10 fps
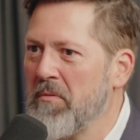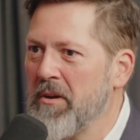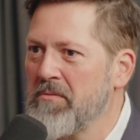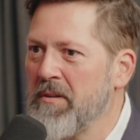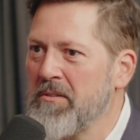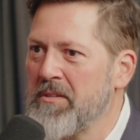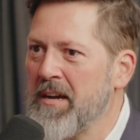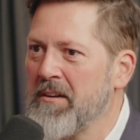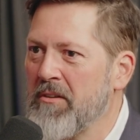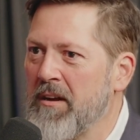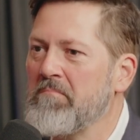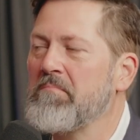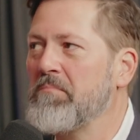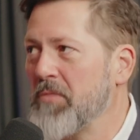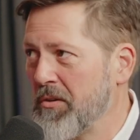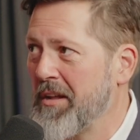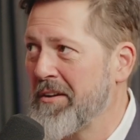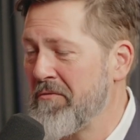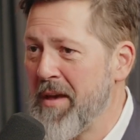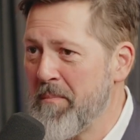Whereas when I was younger, I looked
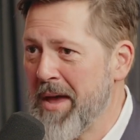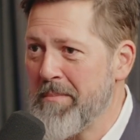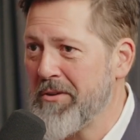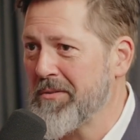like a fat baby